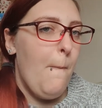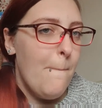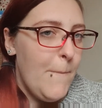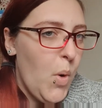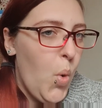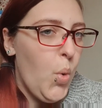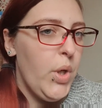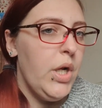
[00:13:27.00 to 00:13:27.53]

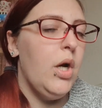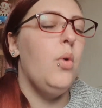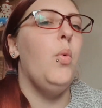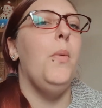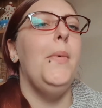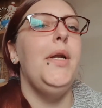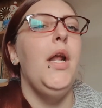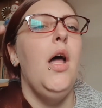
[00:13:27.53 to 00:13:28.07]
born a
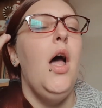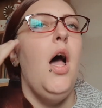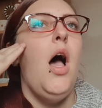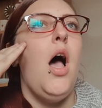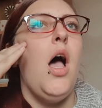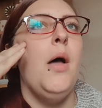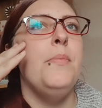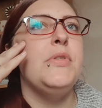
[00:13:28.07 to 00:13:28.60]
woman.
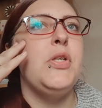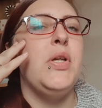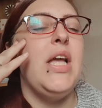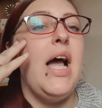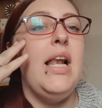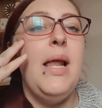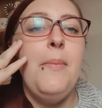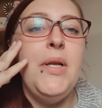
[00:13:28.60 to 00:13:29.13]
So
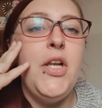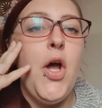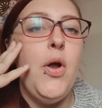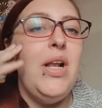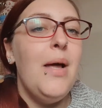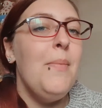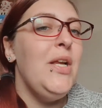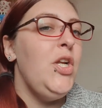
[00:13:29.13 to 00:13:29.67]
yeah, let me
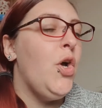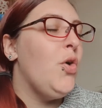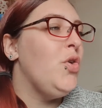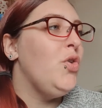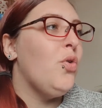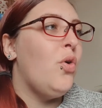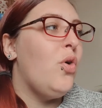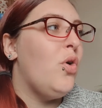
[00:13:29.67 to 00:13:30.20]
know
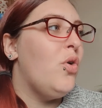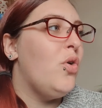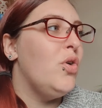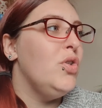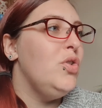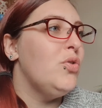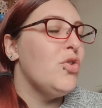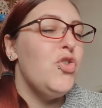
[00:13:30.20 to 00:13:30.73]

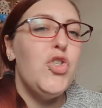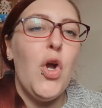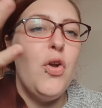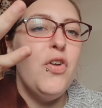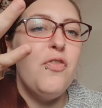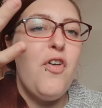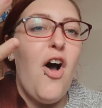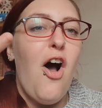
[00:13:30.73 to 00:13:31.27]
your Joan
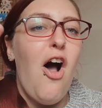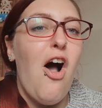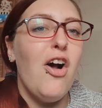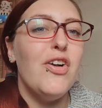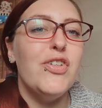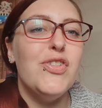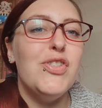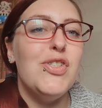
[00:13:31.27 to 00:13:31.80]
of
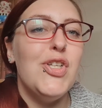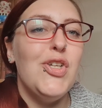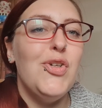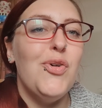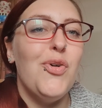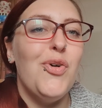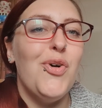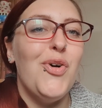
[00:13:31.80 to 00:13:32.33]
Arcs,
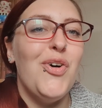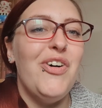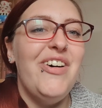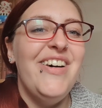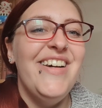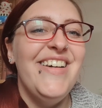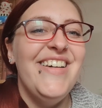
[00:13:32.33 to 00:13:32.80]
let